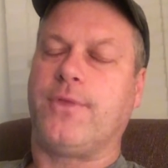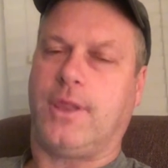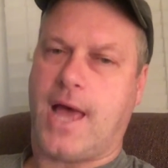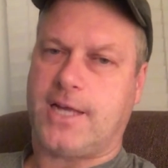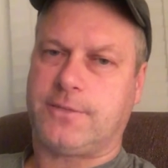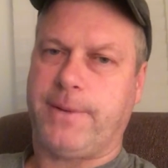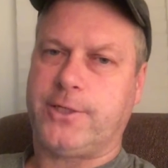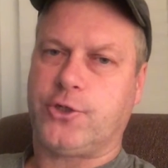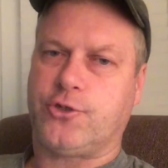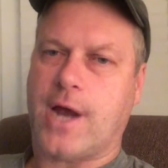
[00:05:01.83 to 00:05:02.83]
last
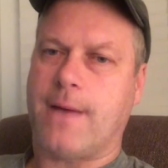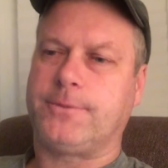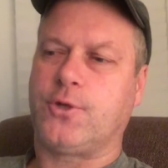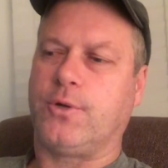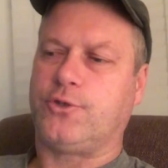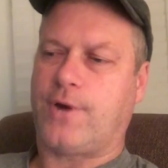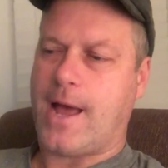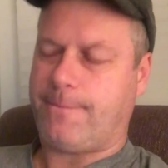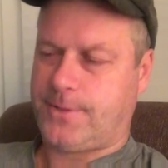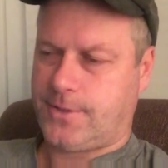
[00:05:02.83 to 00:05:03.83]
major drop. So it
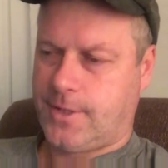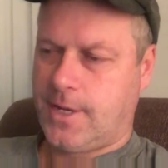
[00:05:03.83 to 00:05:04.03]
dropped